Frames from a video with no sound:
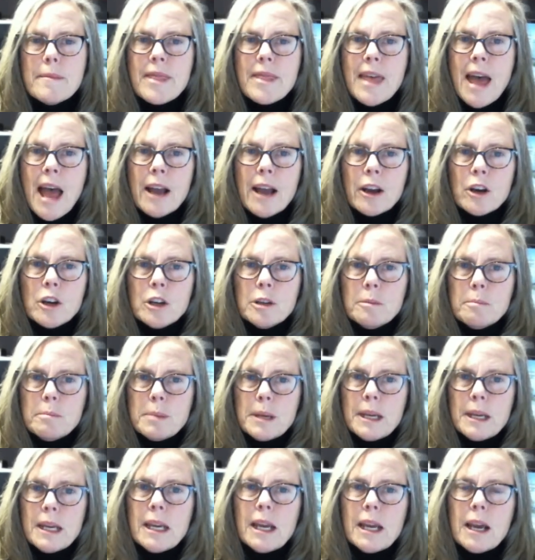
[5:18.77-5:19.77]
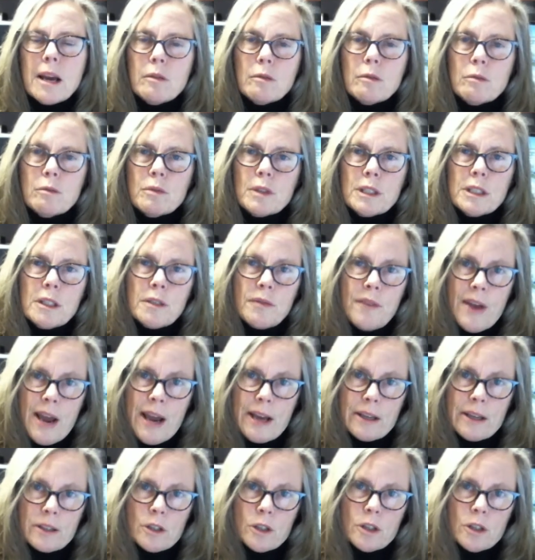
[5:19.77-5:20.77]
That could be a risk
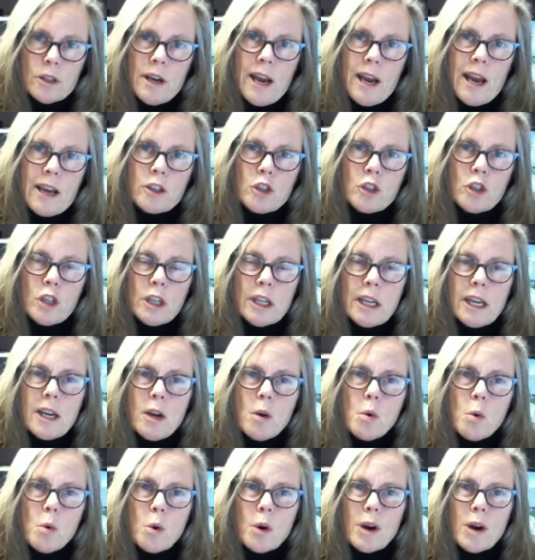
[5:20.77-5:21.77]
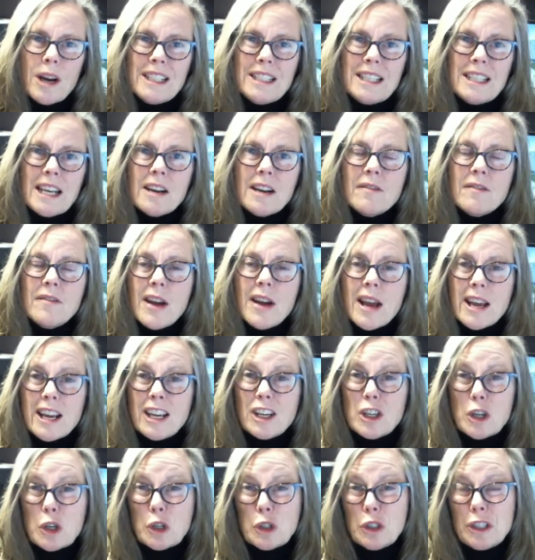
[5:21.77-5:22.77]
factor actually, or identifying
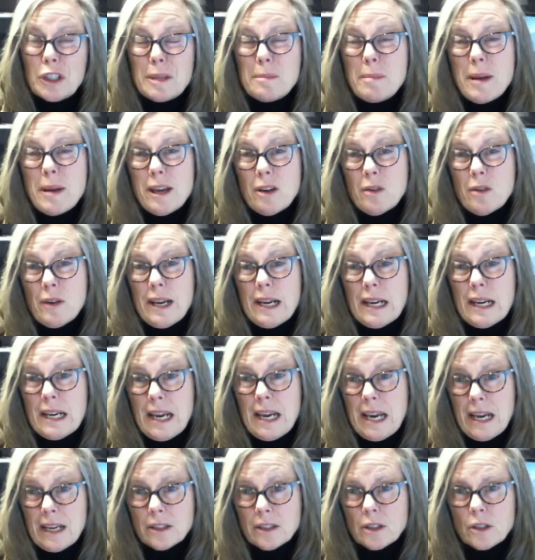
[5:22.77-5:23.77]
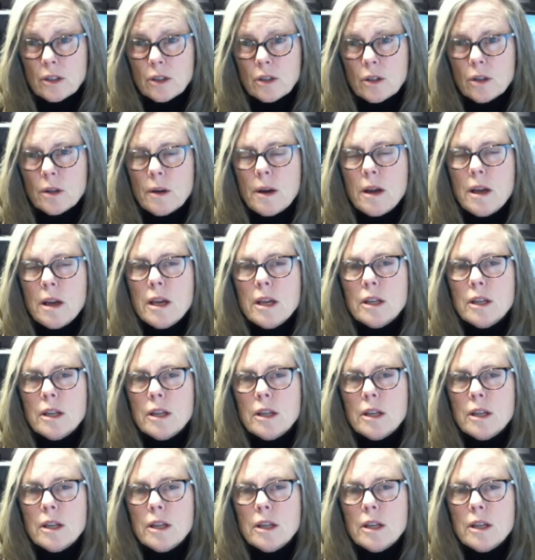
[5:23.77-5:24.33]
an early pancreatic cancer.